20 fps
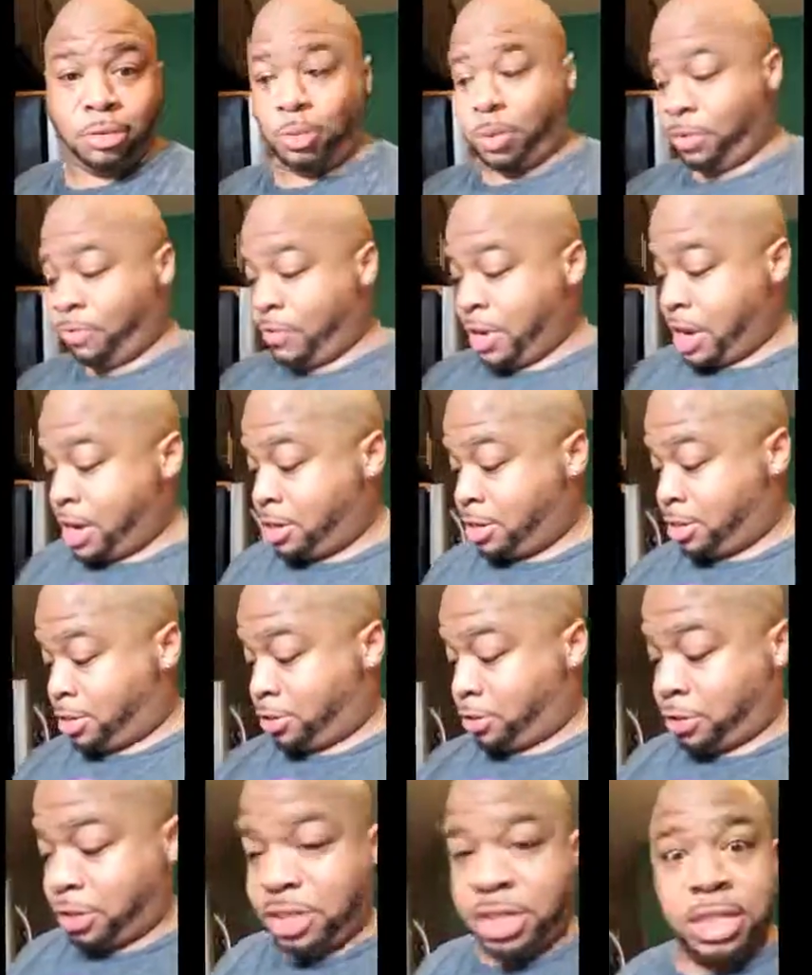gotten to the
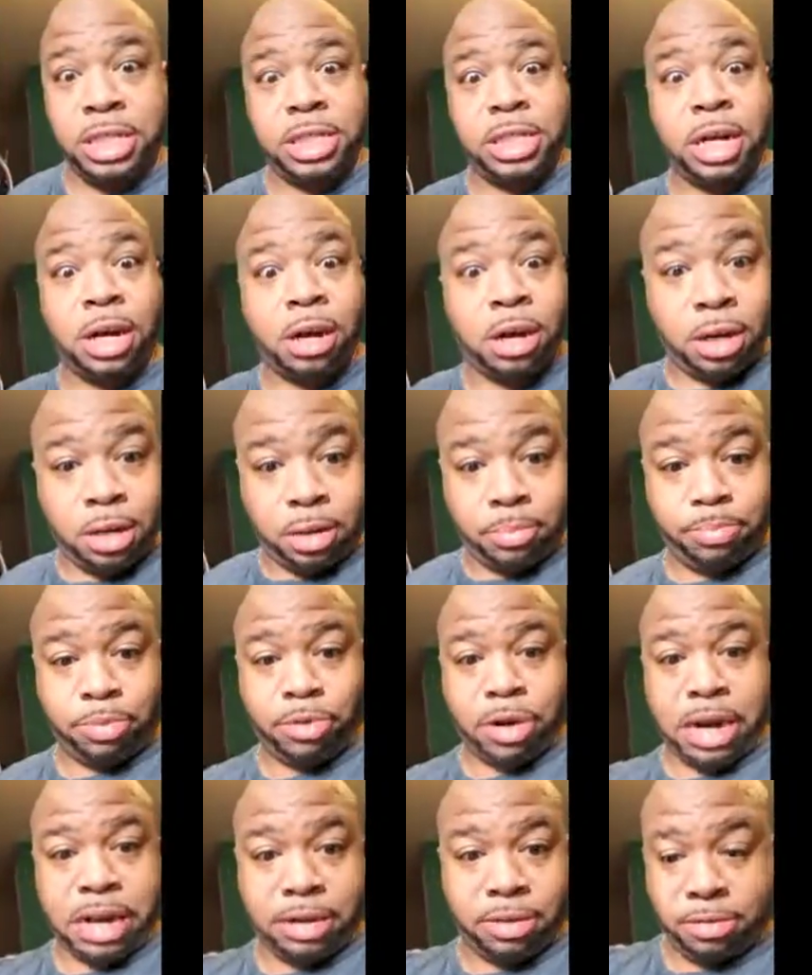dark
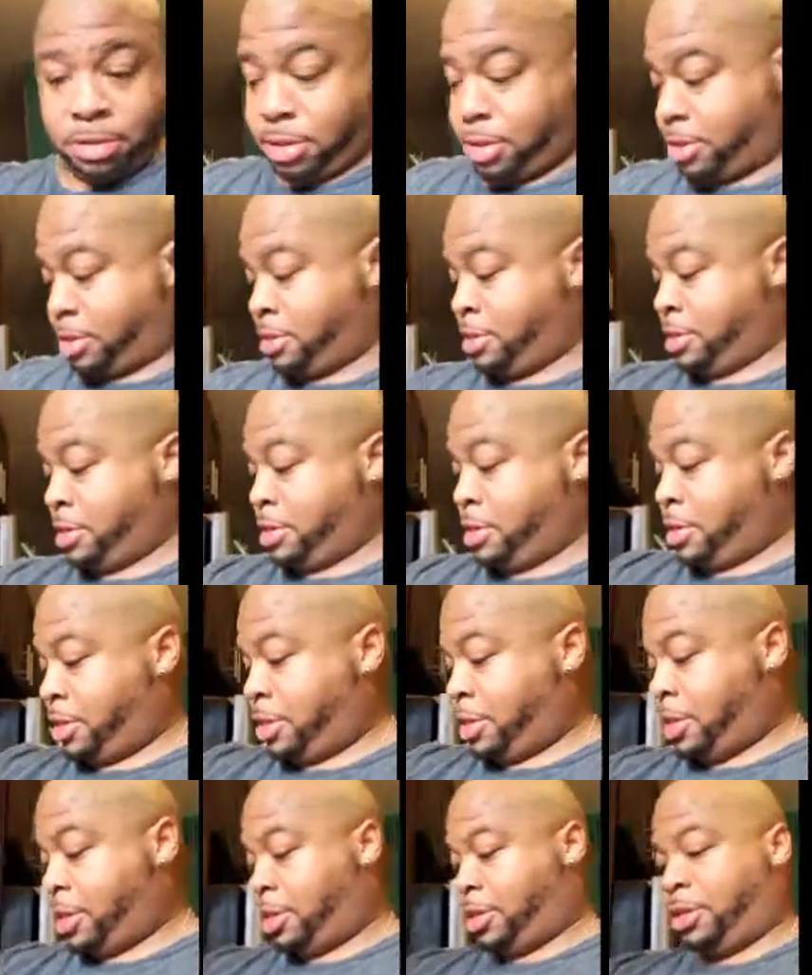brown, the
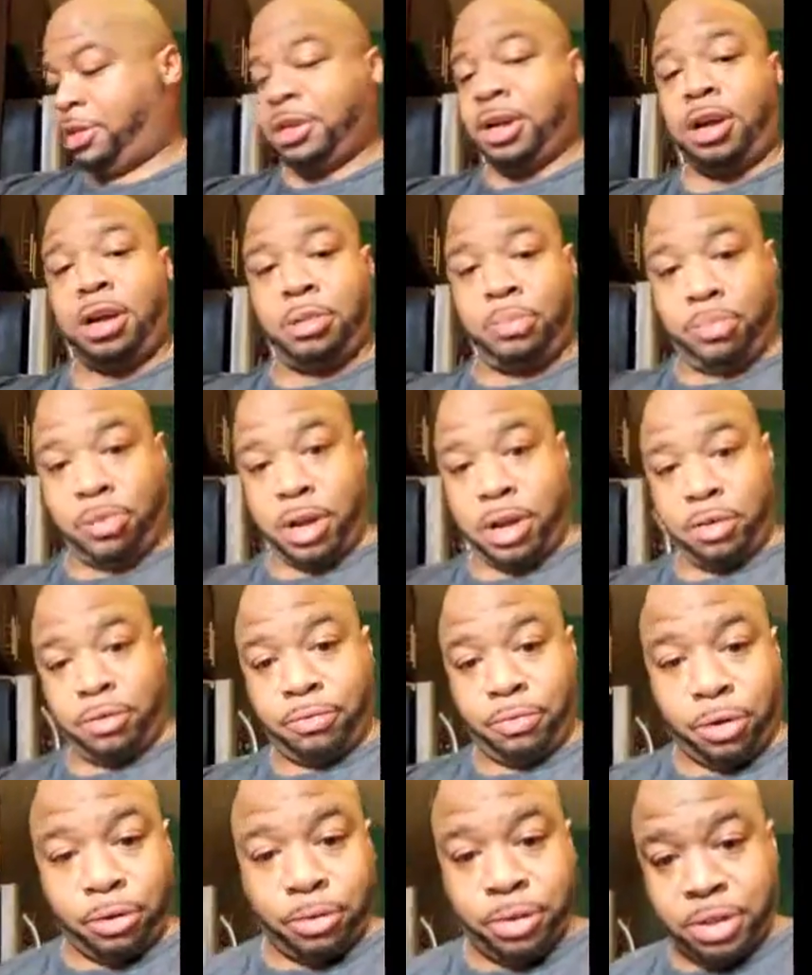dark brown
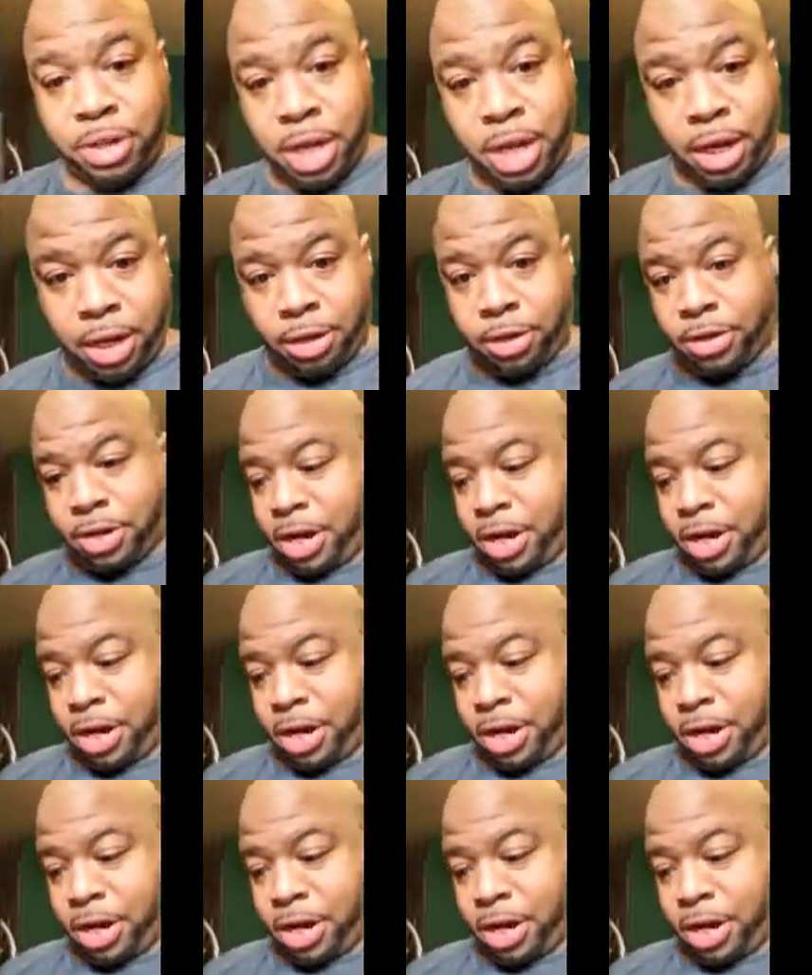roux stage now.